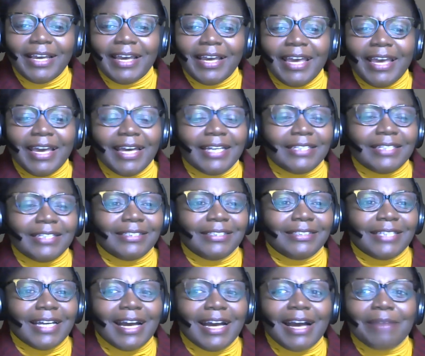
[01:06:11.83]
And
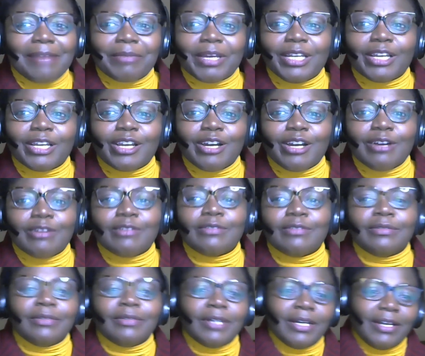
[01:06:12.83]
I'm going to
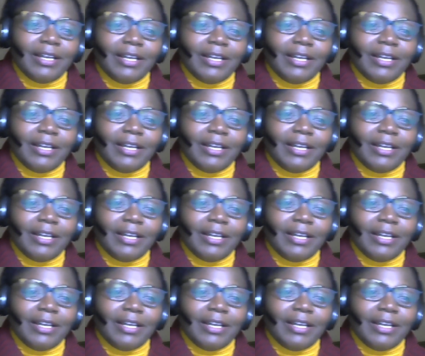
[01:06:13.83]
go